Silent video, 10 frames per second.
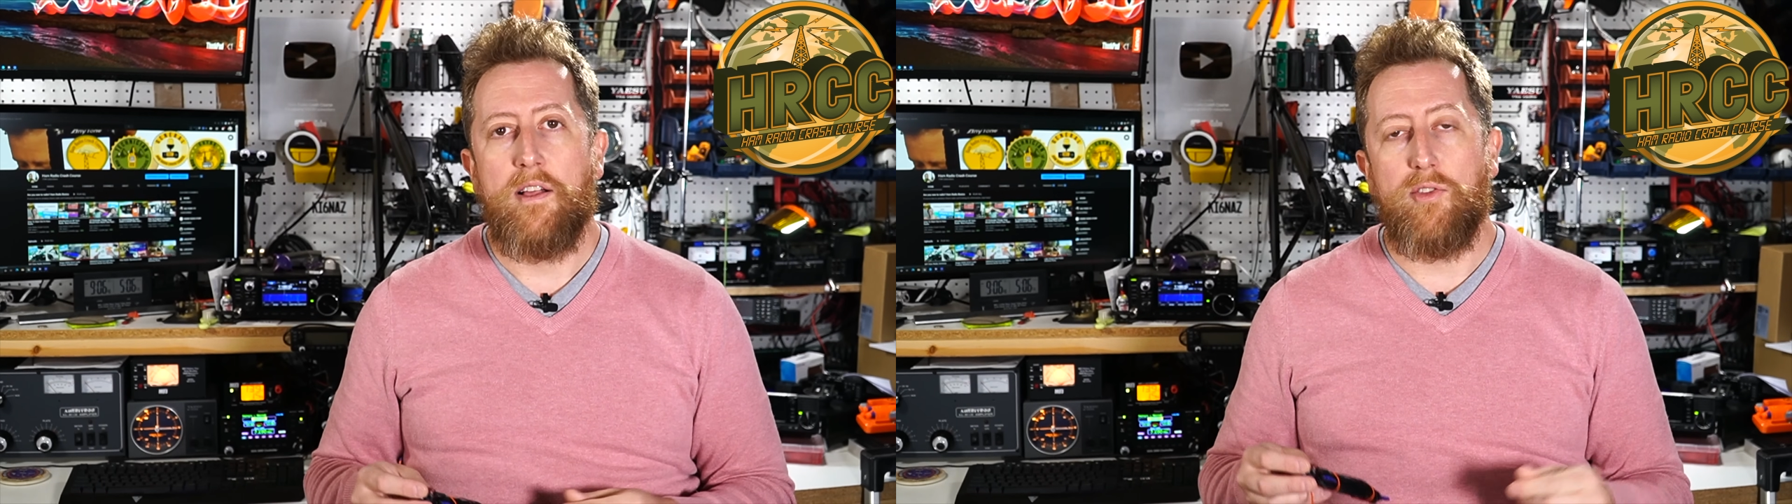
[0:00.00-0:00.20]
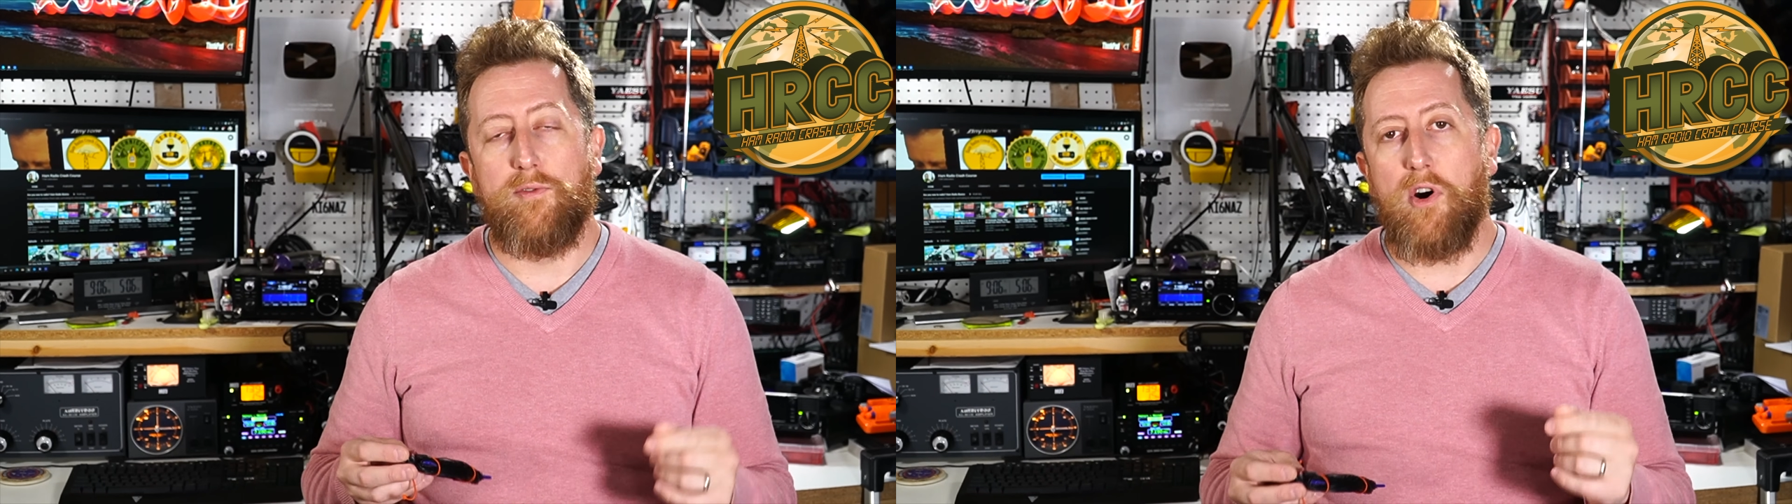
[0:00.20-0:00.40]

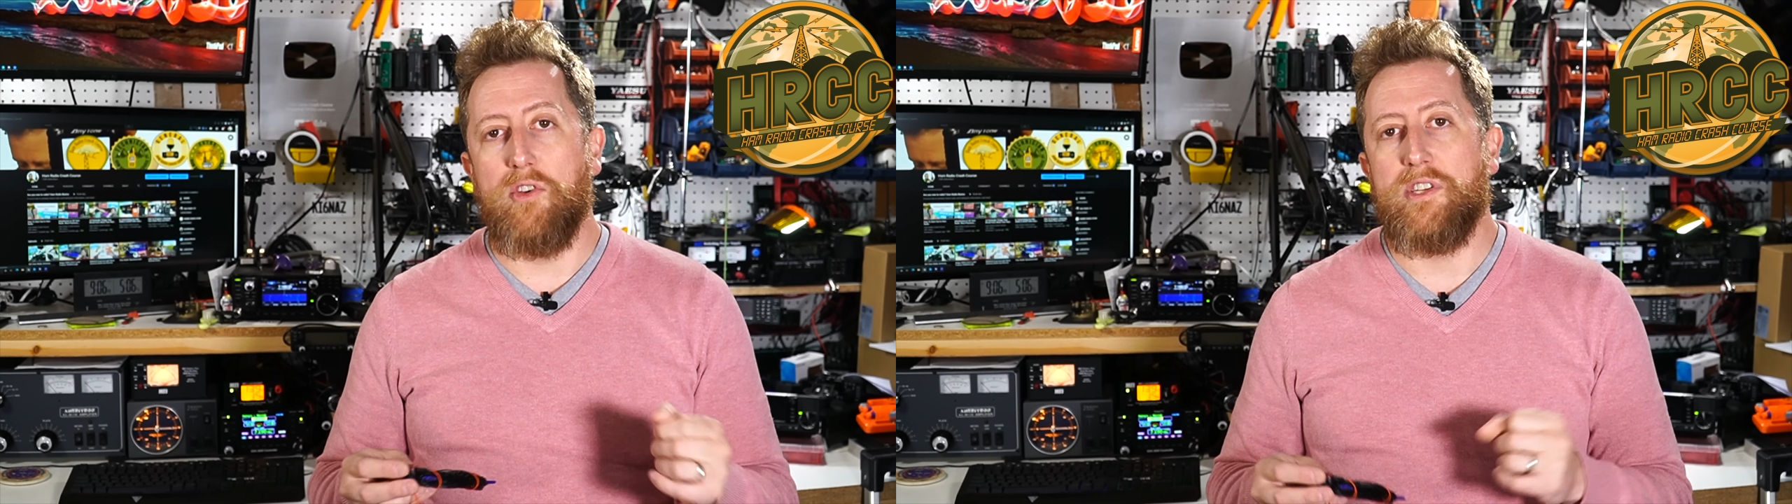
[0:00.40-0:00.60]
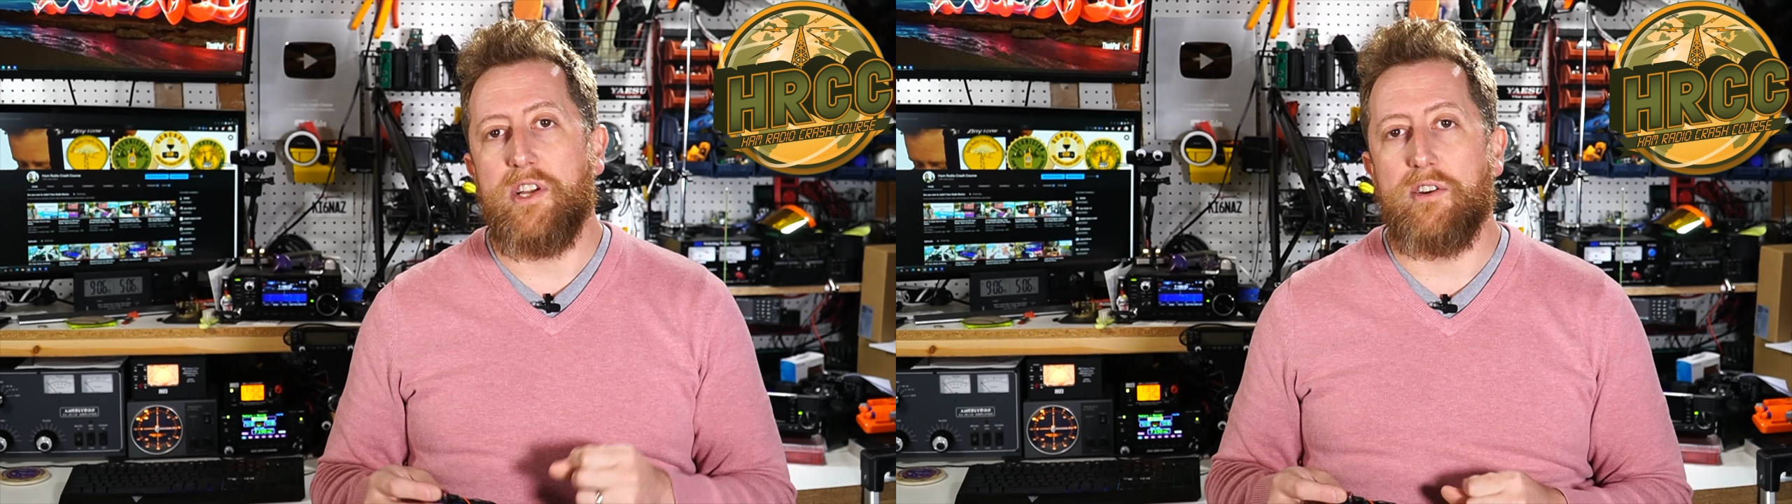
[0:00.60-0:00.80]
the
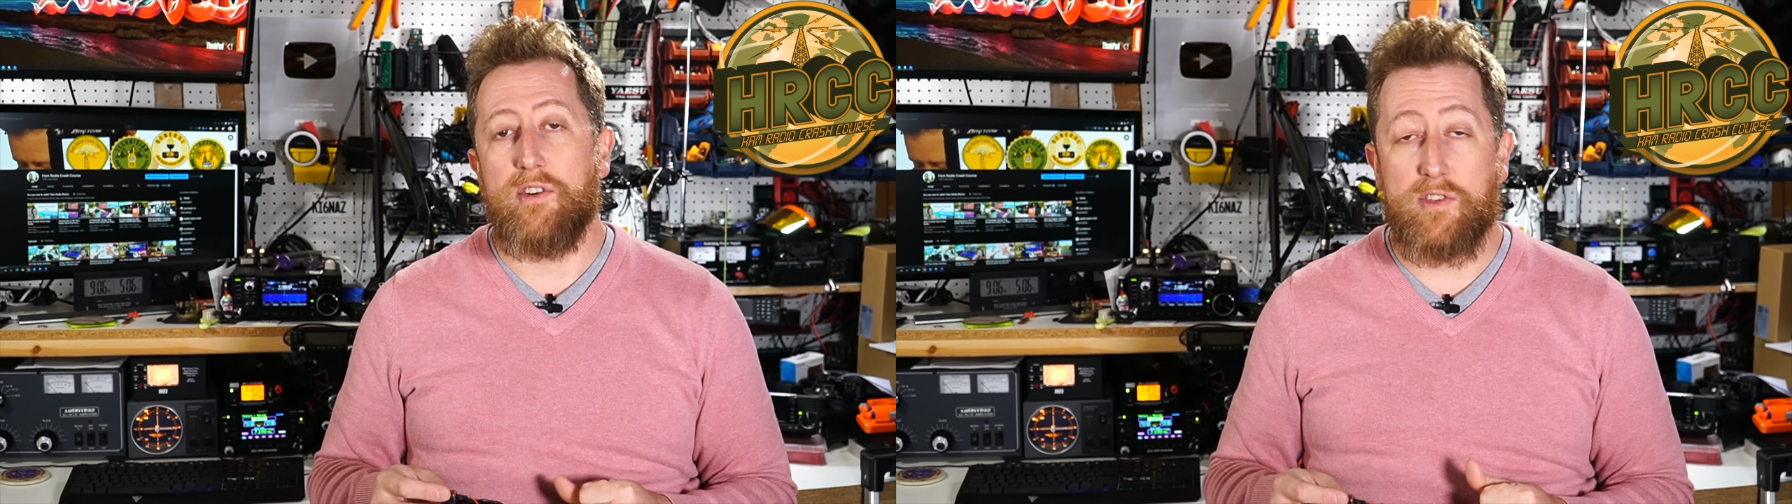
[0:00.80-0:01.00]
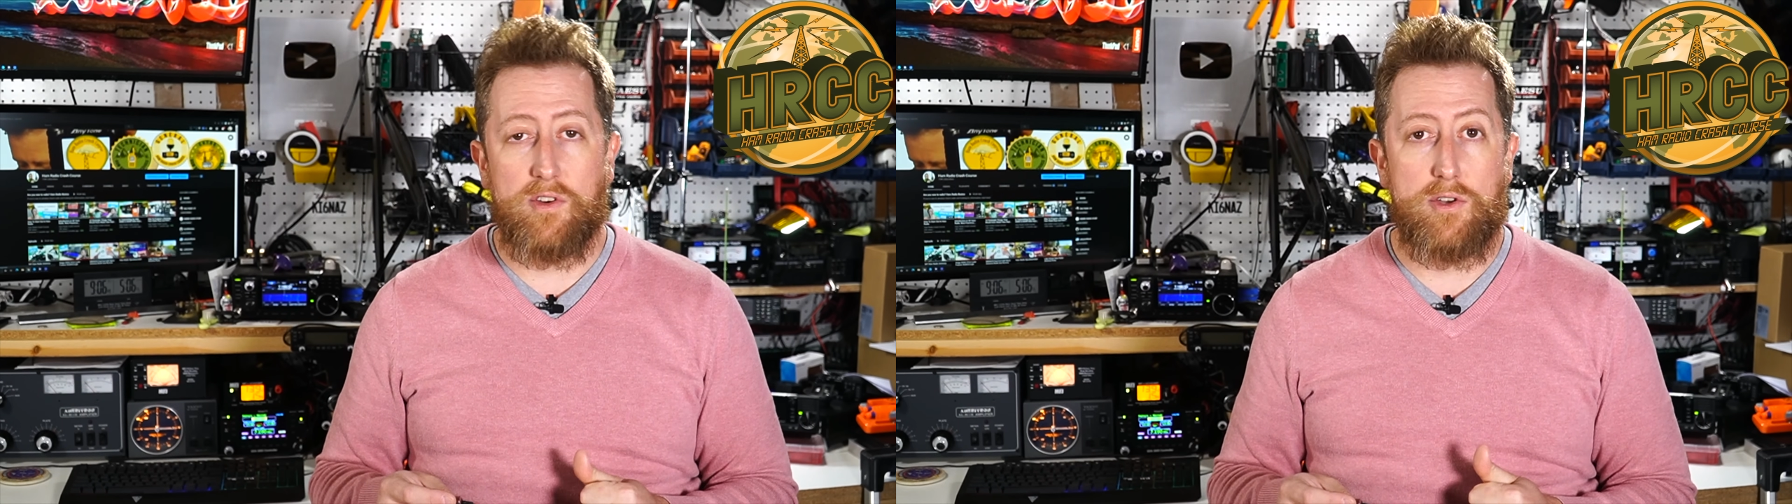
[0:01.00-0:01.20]
volunteer
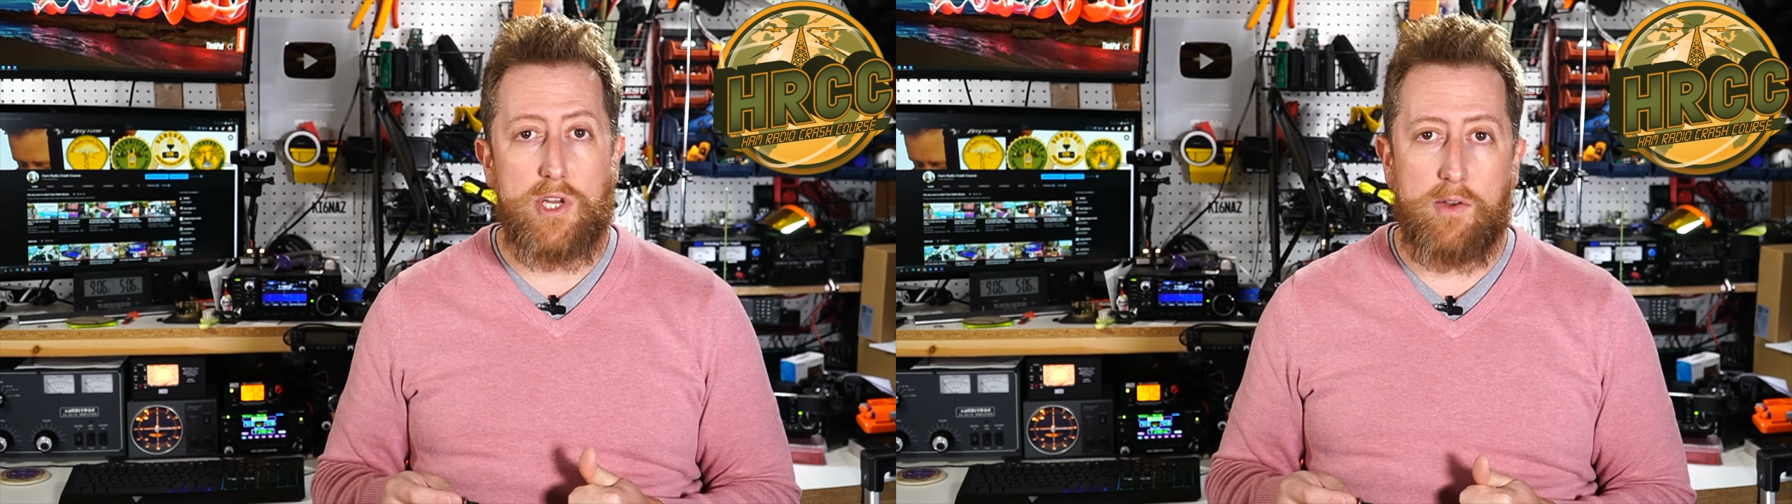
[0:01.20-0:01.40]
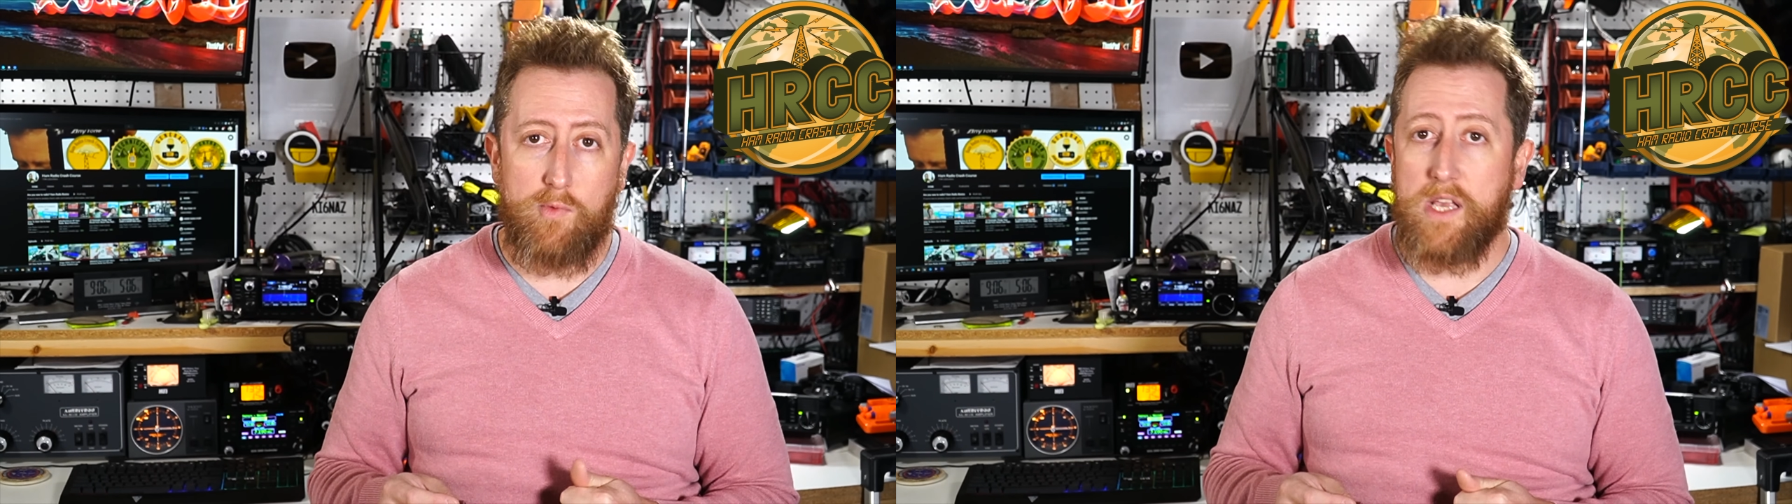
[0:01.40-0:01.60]
search
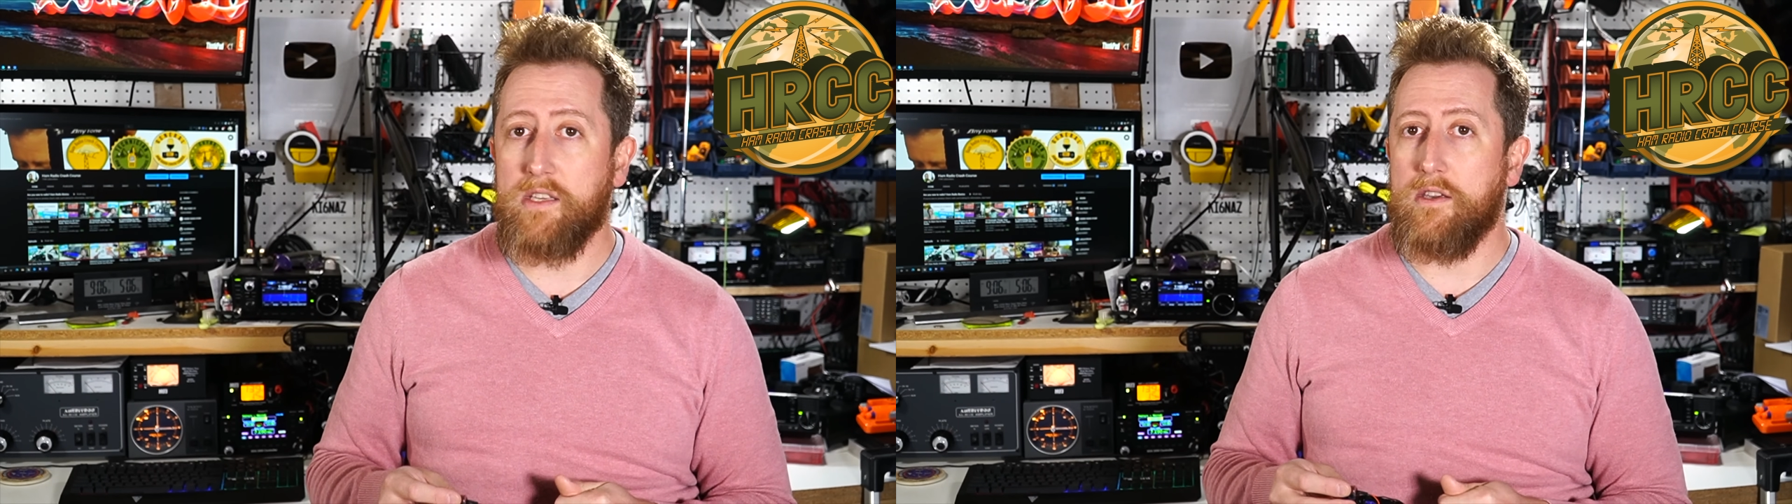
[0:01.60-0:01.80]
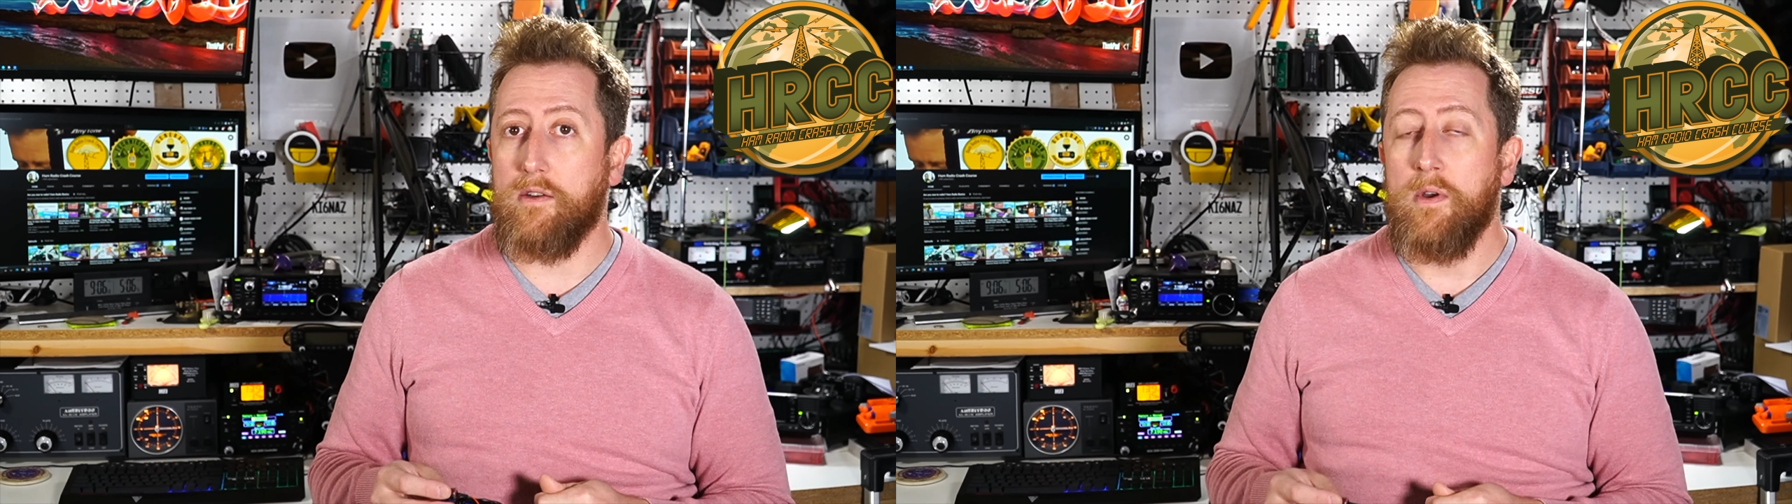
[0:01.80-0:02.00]
and
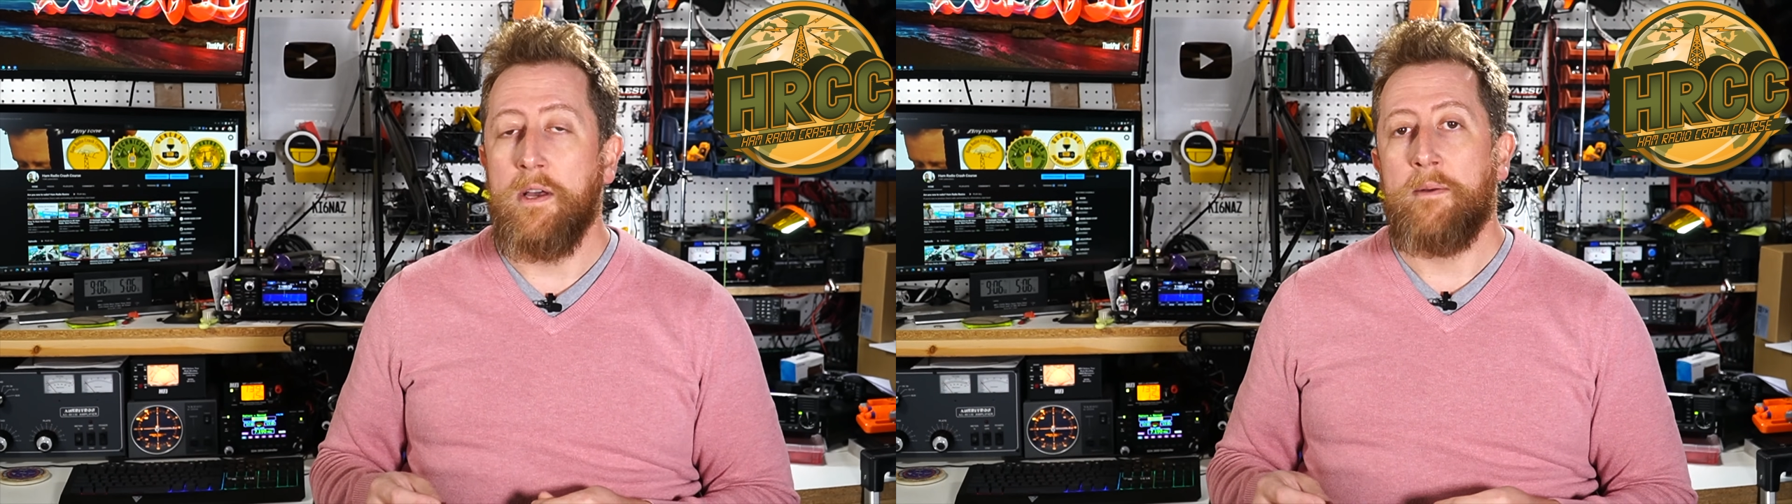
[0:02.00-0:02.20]
rescue